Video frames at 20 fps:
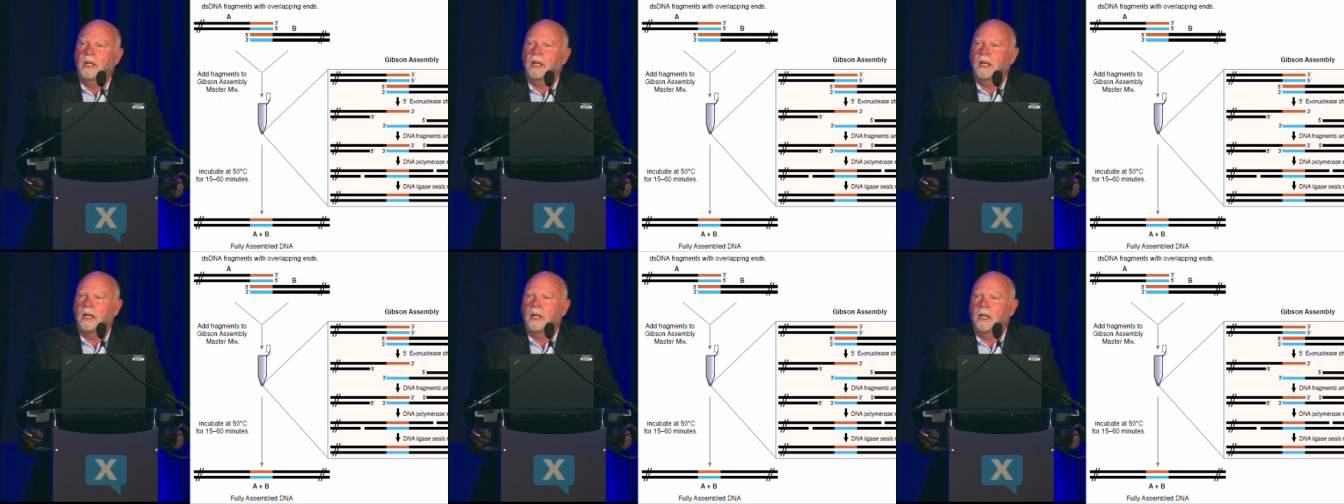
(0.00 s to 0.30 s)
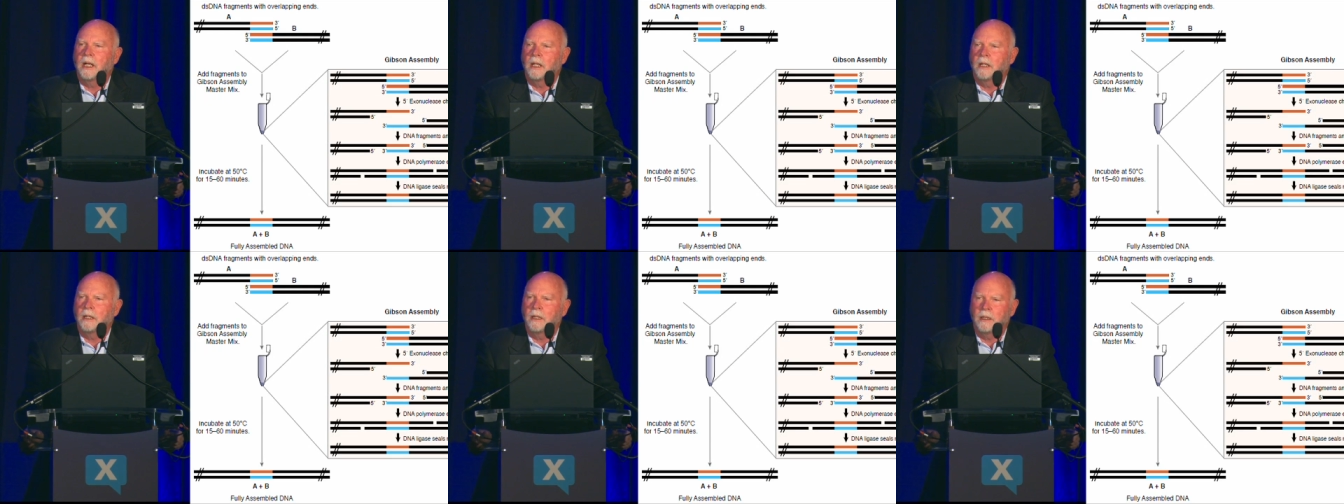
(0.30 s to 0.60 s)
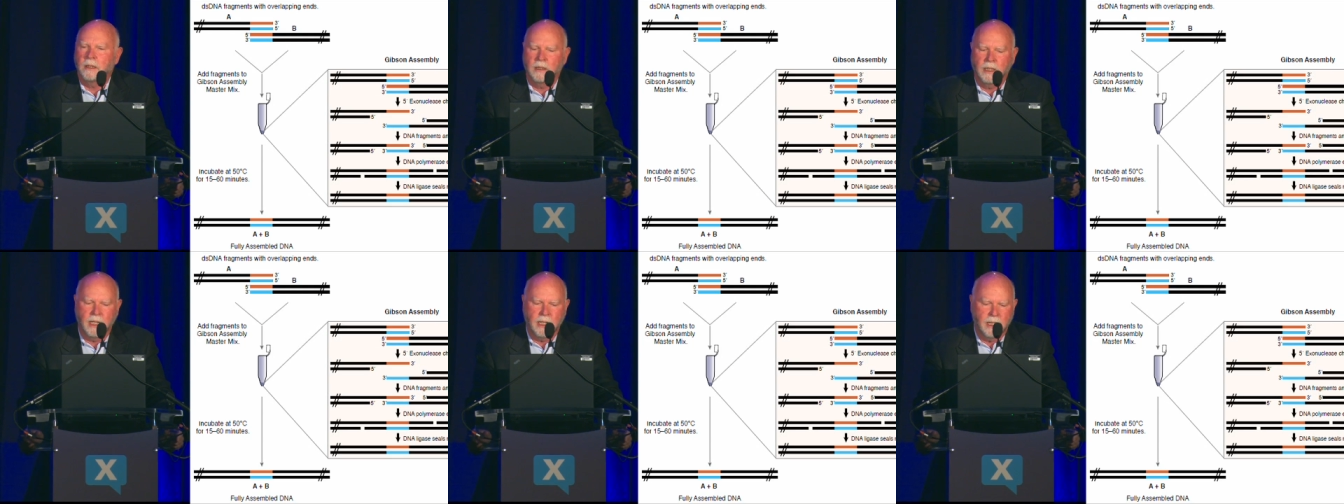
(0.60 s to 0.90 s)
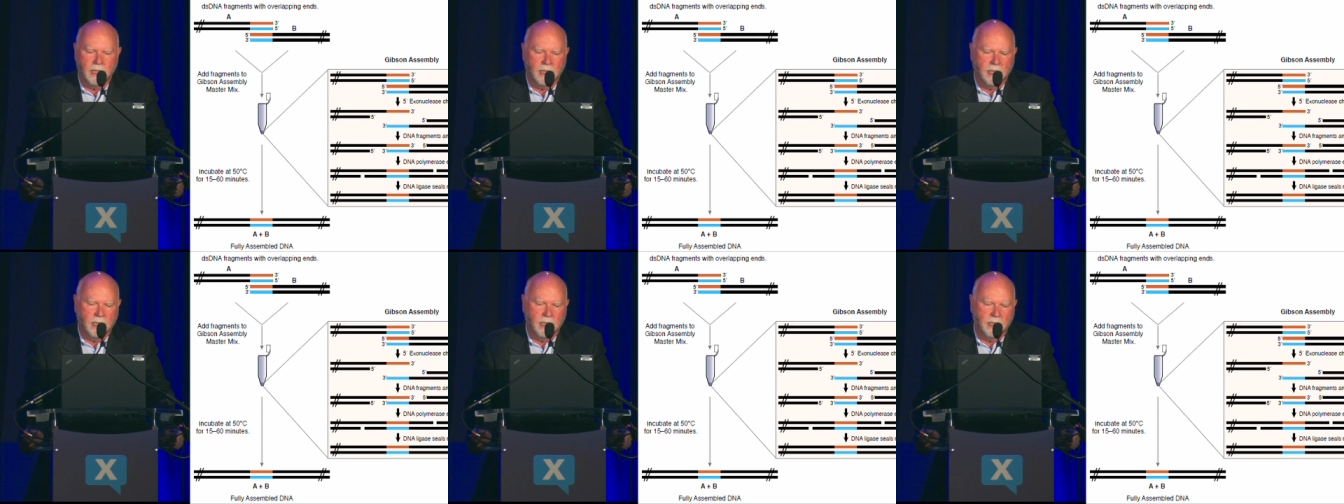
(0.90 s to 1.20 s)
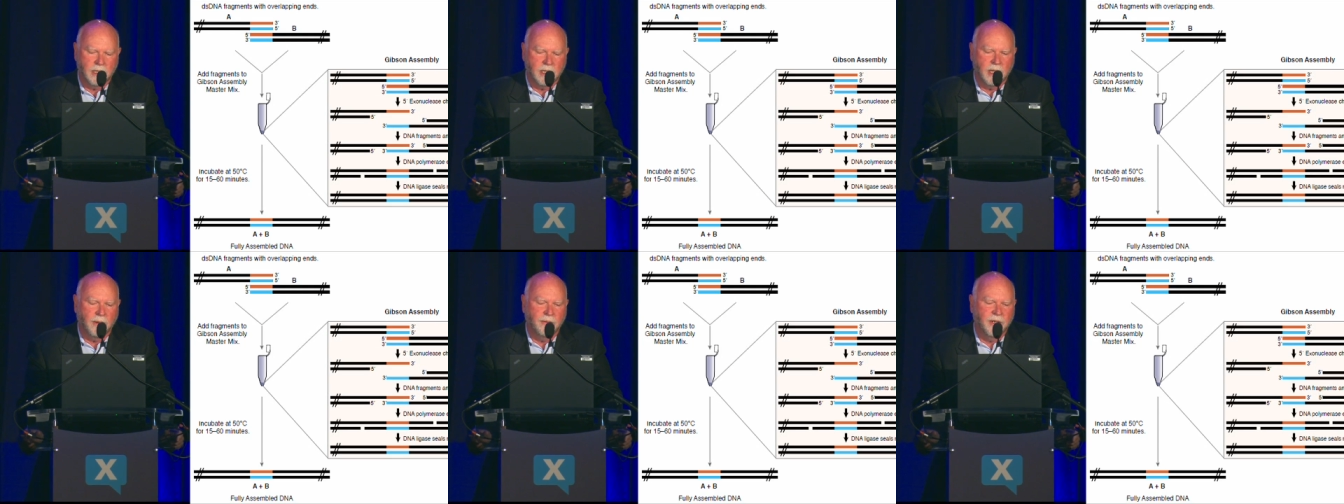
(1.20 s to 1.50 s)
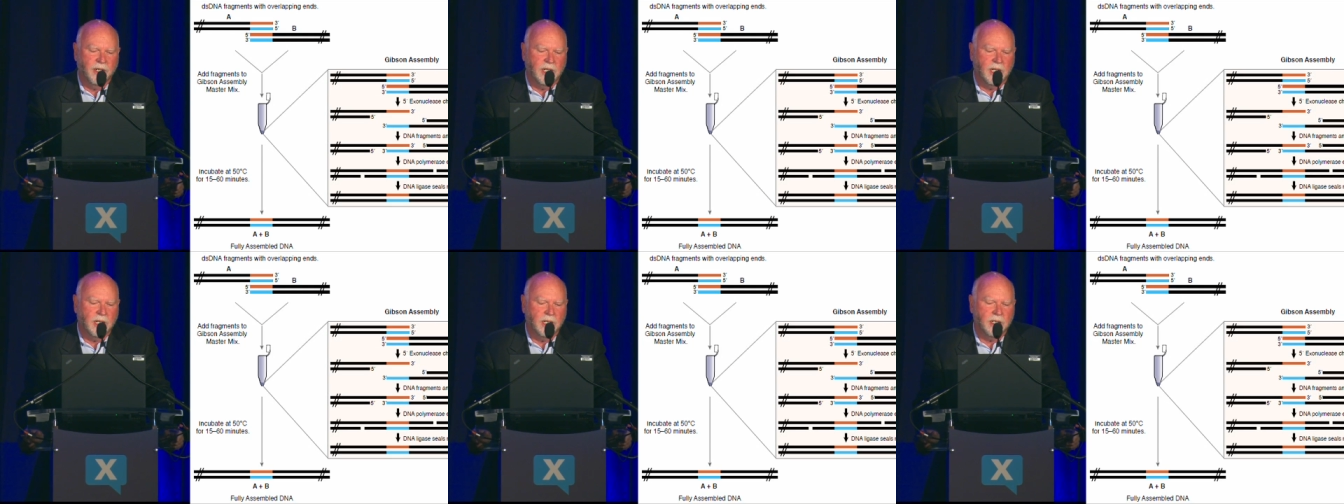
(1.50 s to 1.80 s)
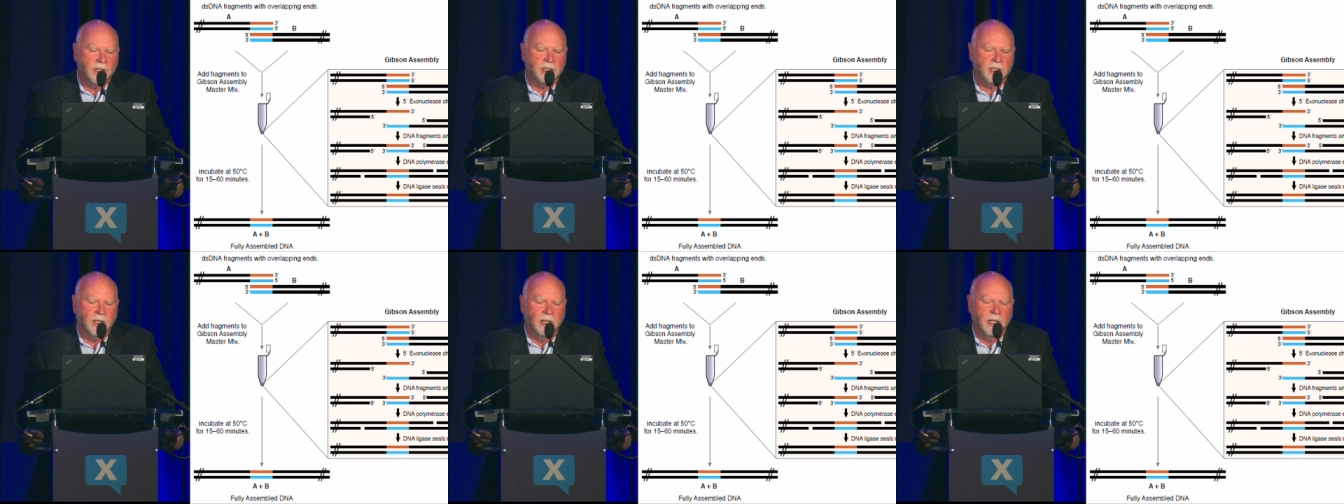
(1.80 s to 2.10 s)
uh, late uh,
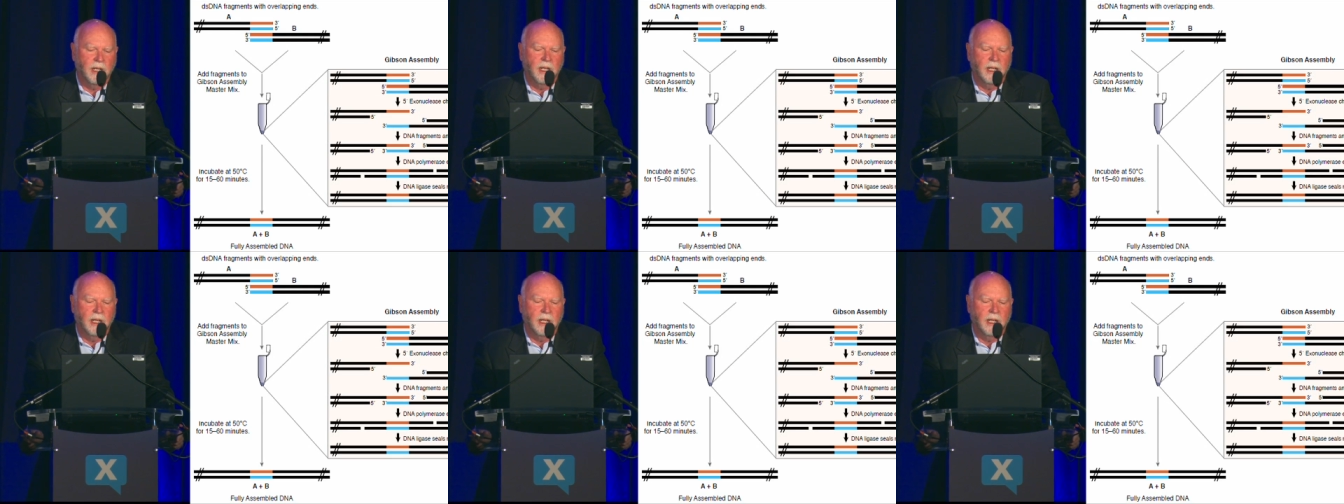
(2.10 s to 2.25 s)
seventies.